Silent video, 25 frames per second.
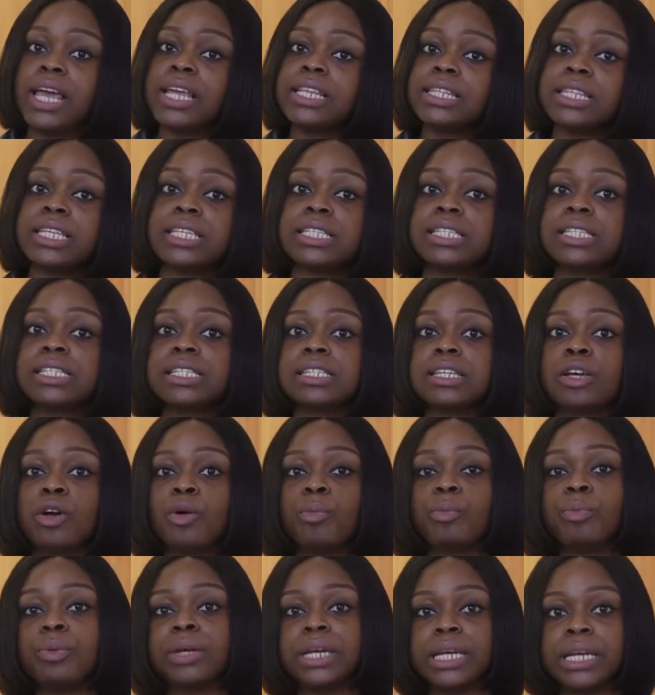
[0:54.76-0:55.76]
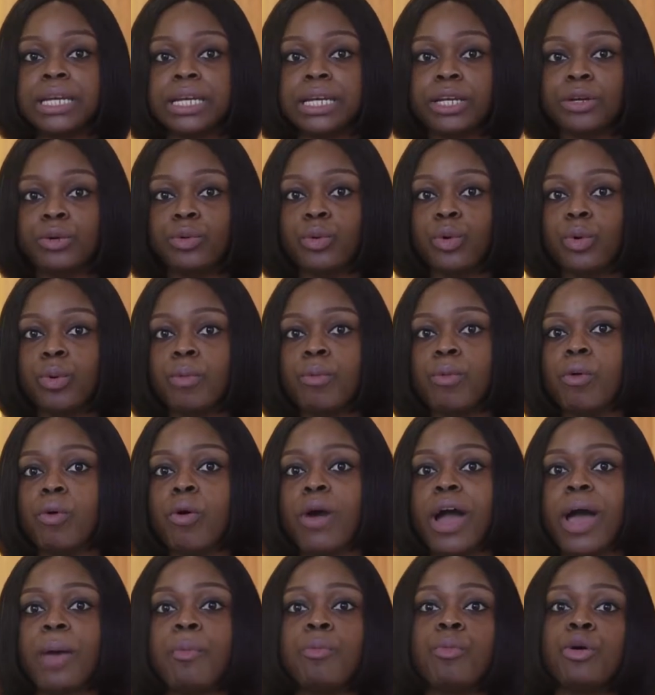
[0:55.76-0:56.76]
This is completely
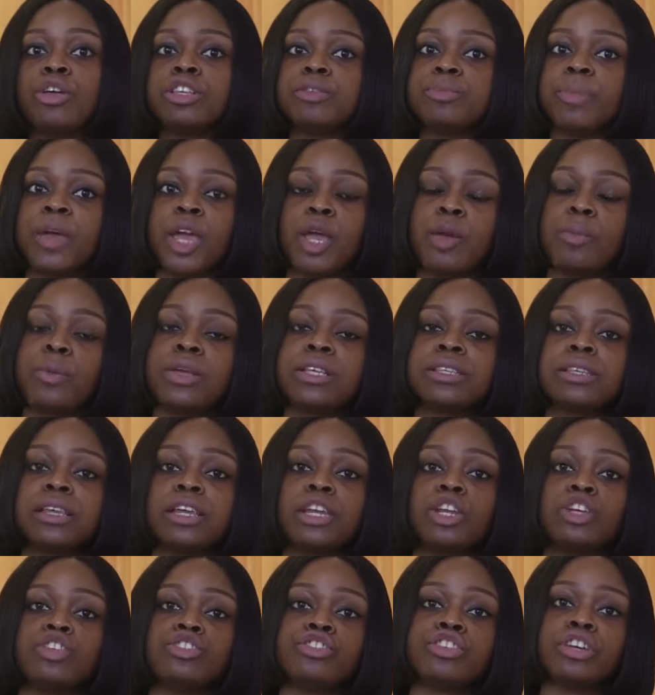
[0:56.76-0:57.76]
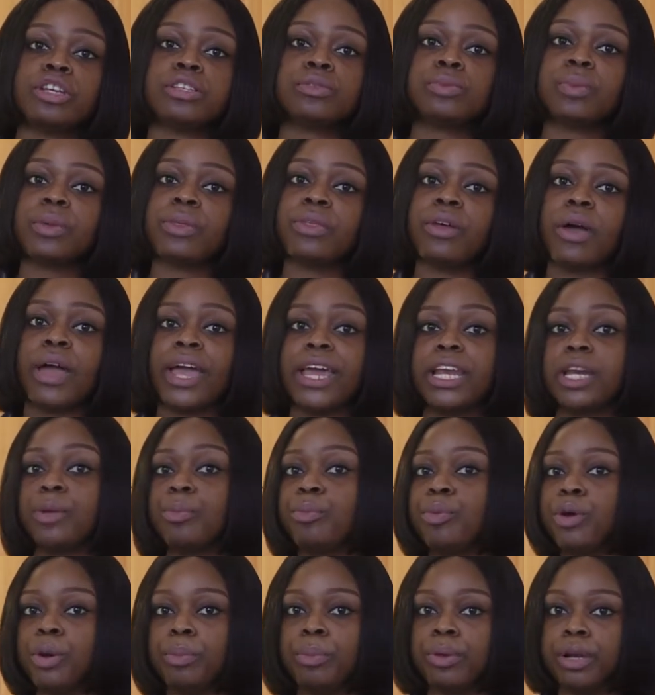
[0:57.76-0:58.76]
normal and most babies can adjust without any
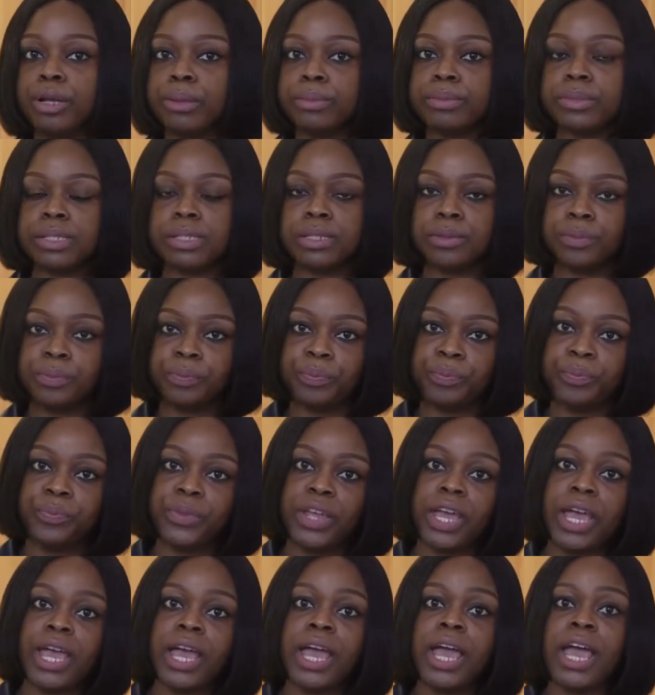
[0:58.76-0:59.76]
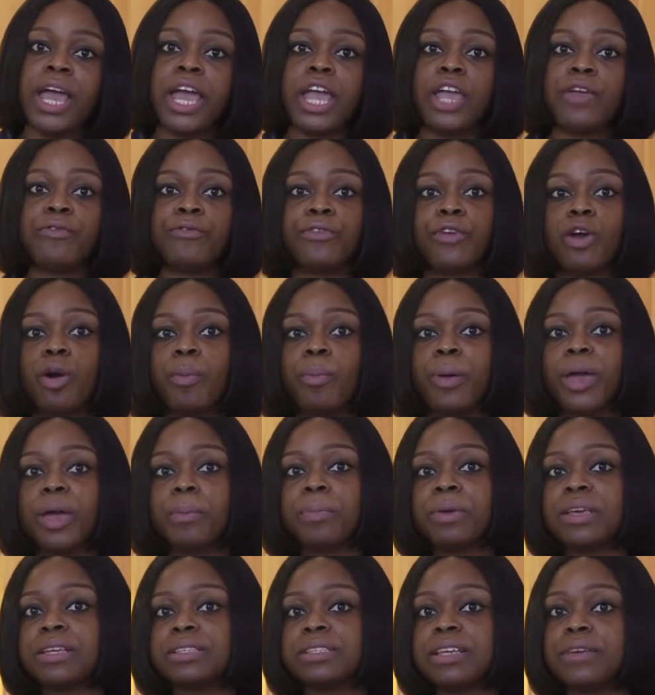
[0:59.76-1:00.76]
problems. If your
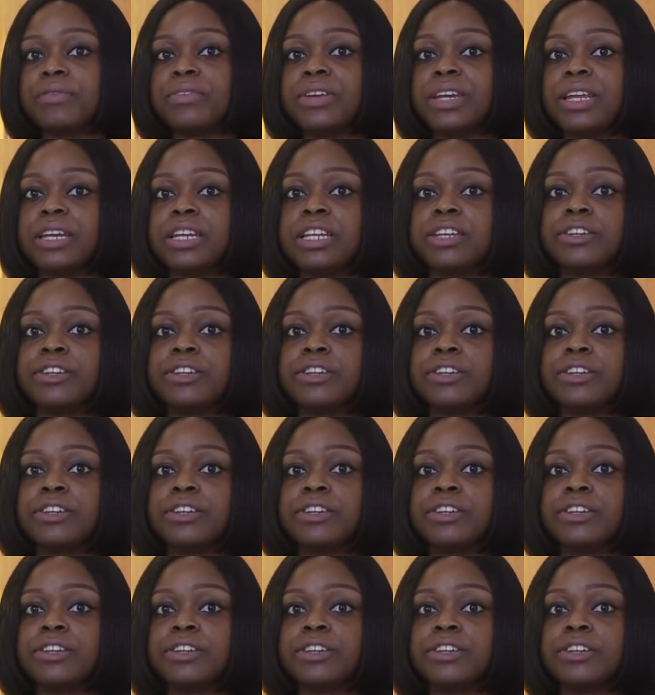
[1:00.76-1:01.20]
baby is having any